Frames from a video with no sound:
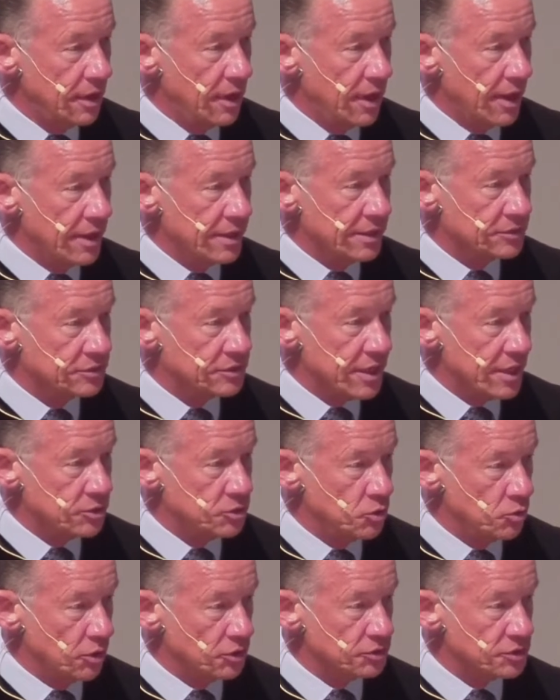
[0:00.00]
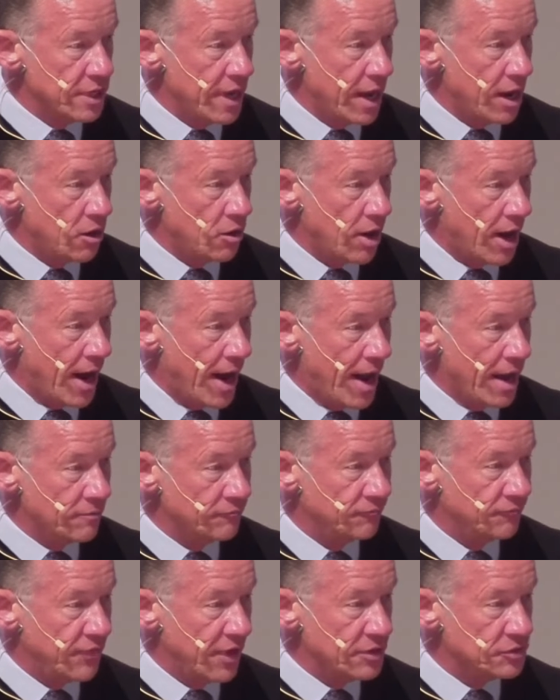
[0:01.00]
And he said to us, "Now I am
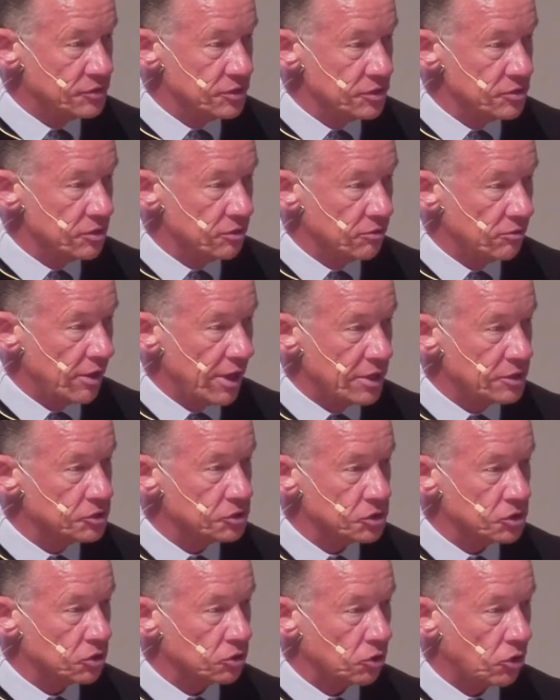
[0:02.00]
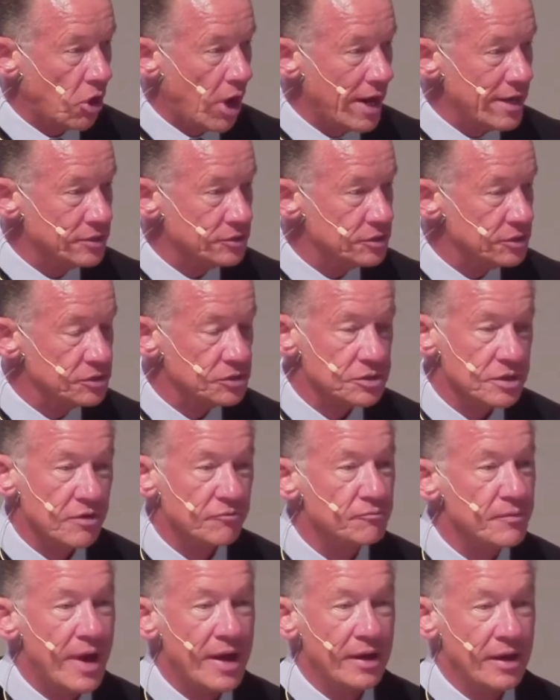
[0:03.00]
facing the greatest crisis of
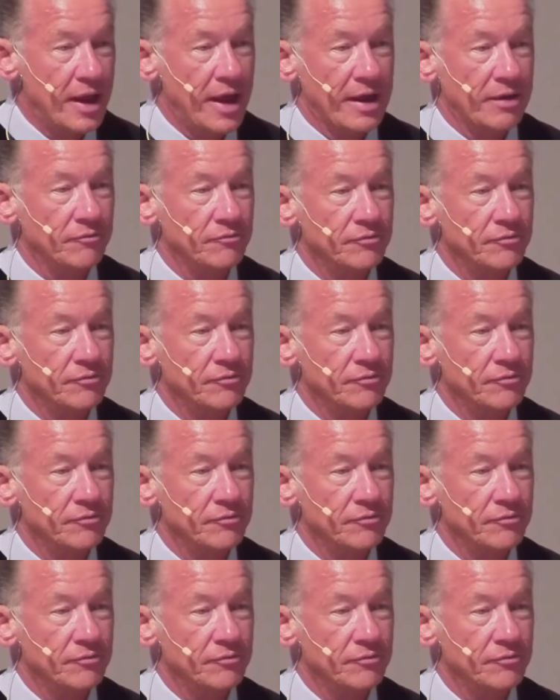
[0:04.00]
my life,